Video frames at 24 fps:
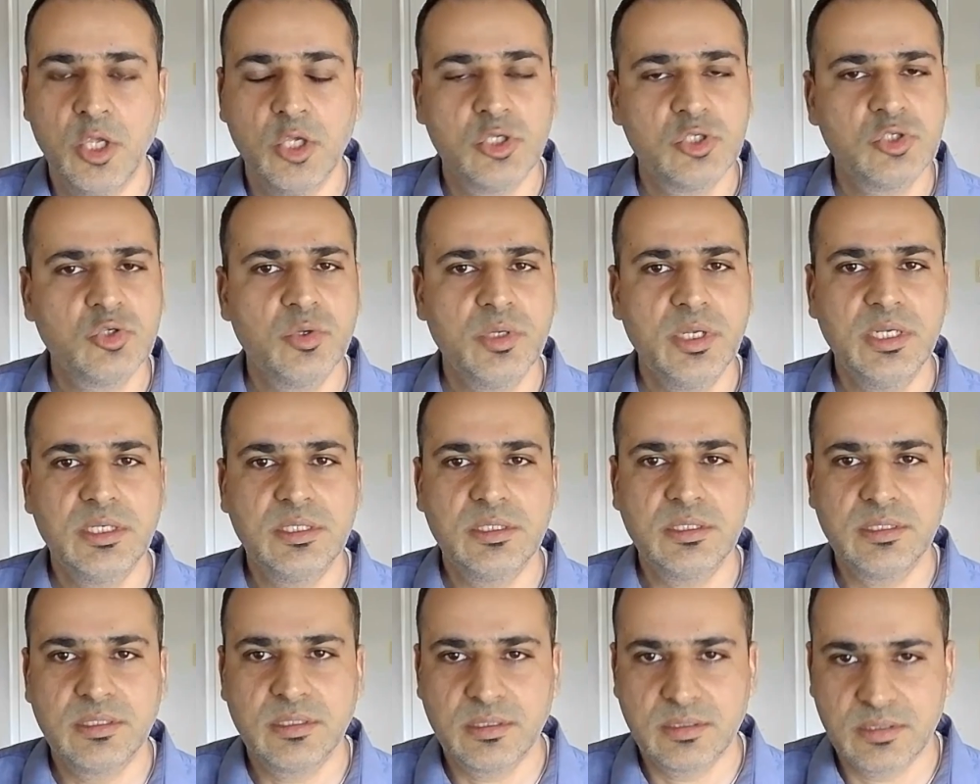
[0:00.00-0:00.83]
So
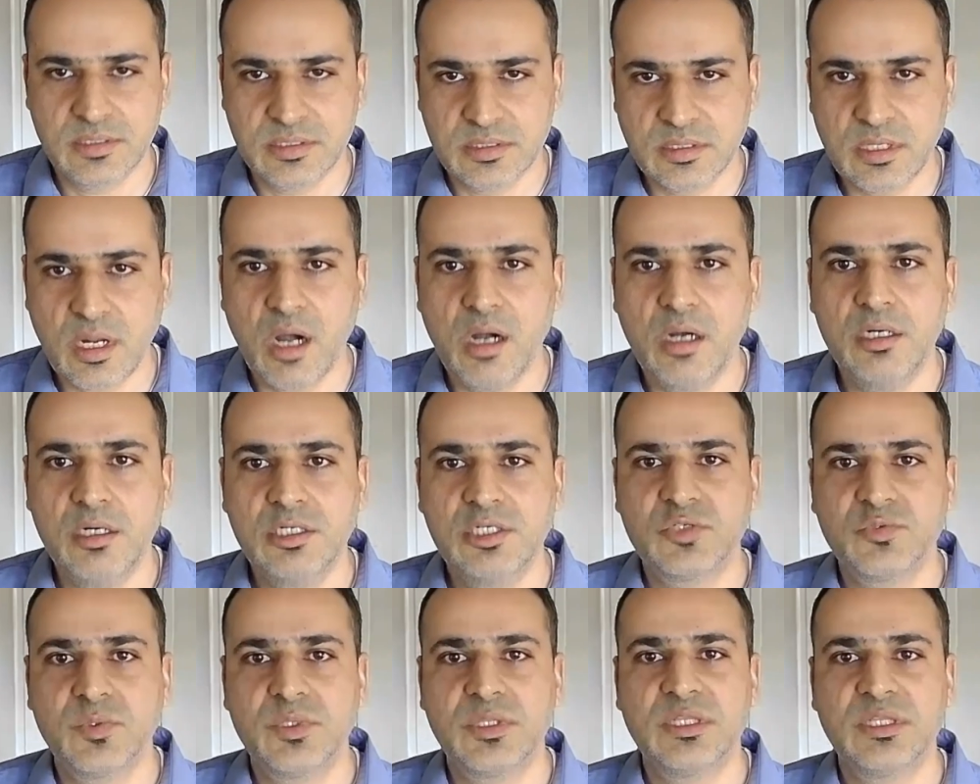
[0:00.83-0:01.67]
it starts
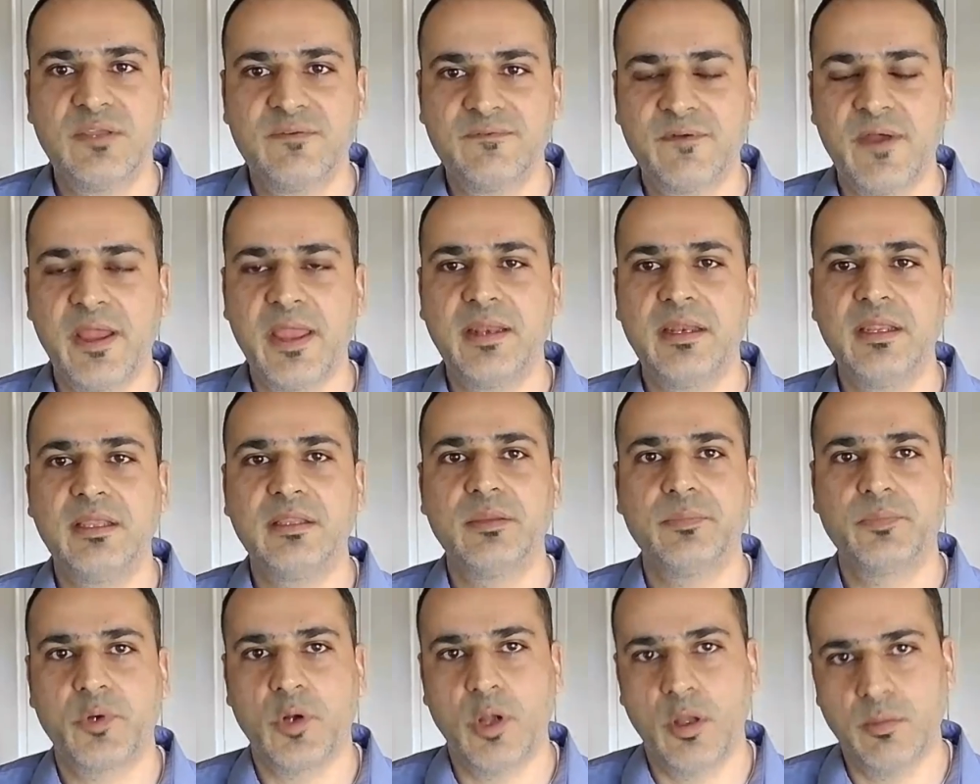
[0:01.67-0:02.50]
with defining
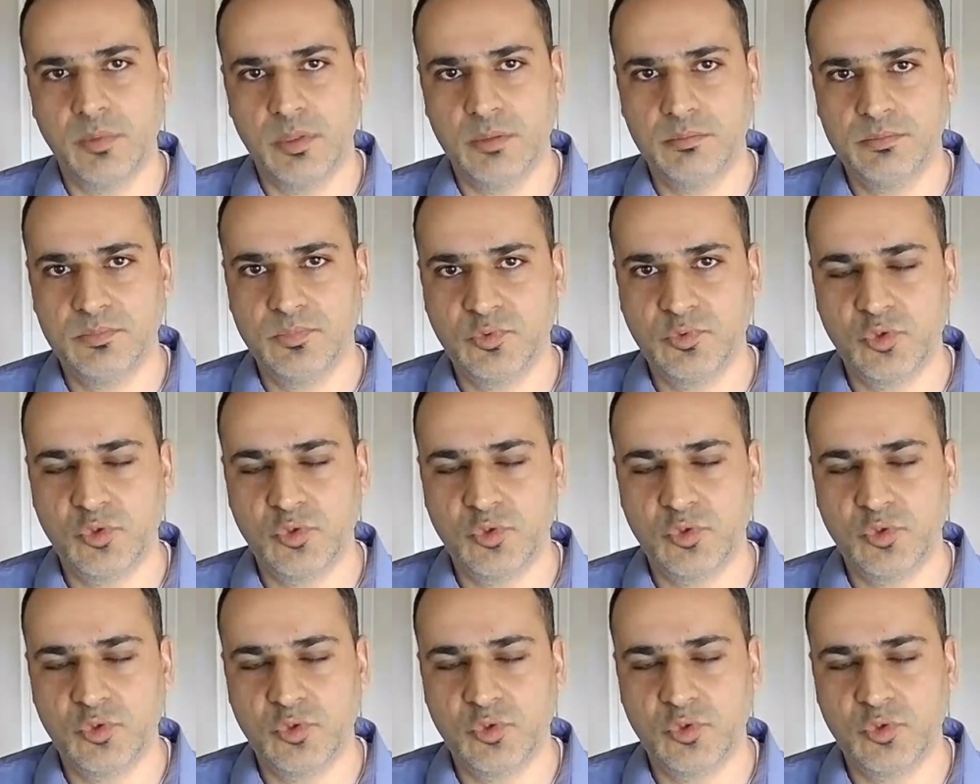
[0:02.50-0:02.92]
the problem.